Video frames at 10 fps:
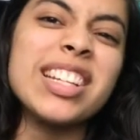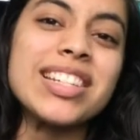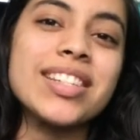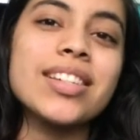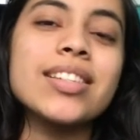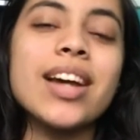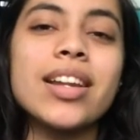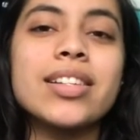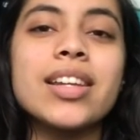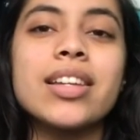6
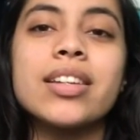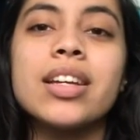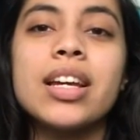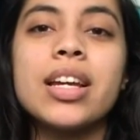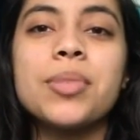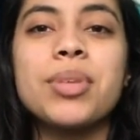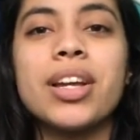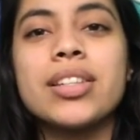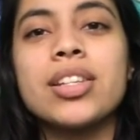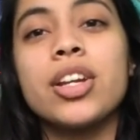out of 10,
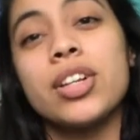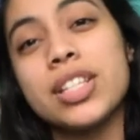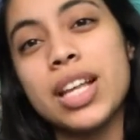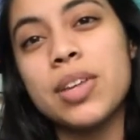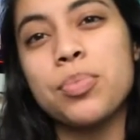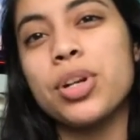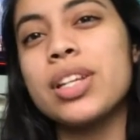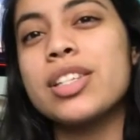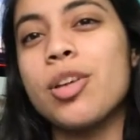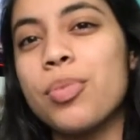because, you know, it's like
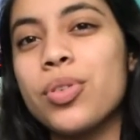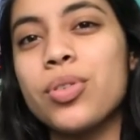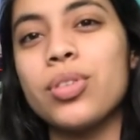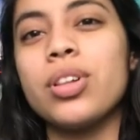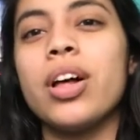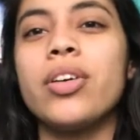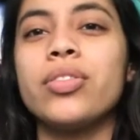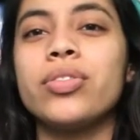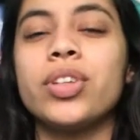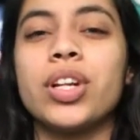pretty typical
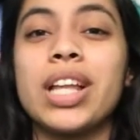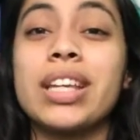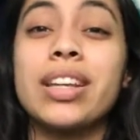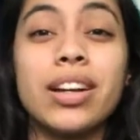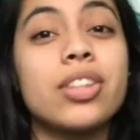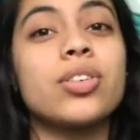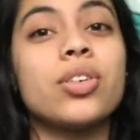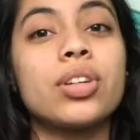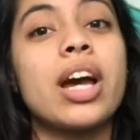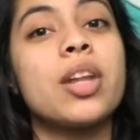of, you know, like young
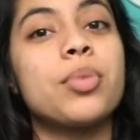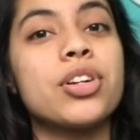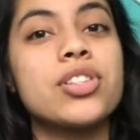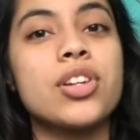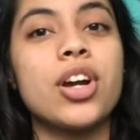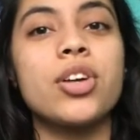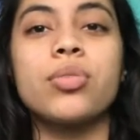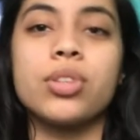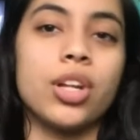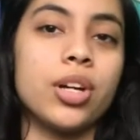adult kind of books, you
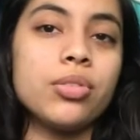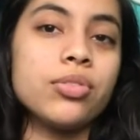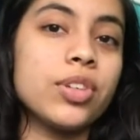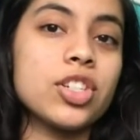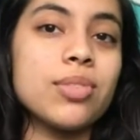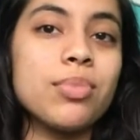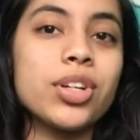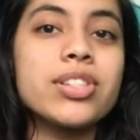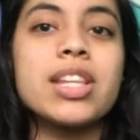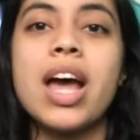know, fiction
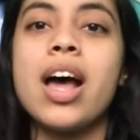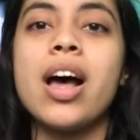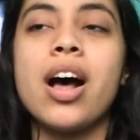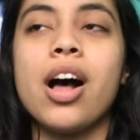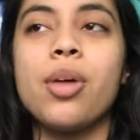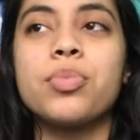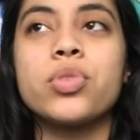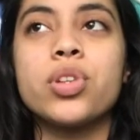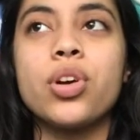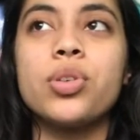books.
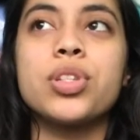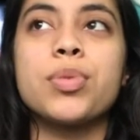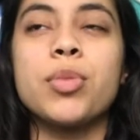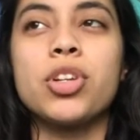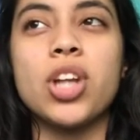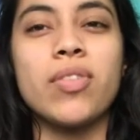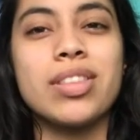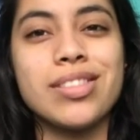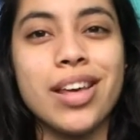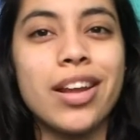So it was pretty much
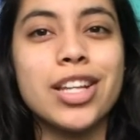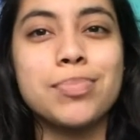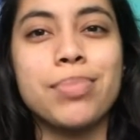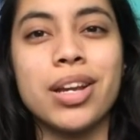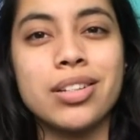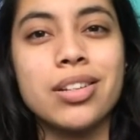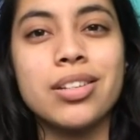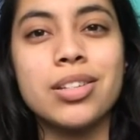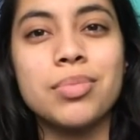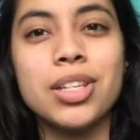everything that I expected
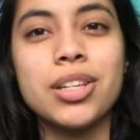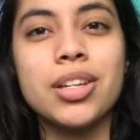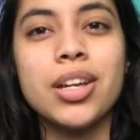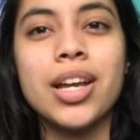it to be.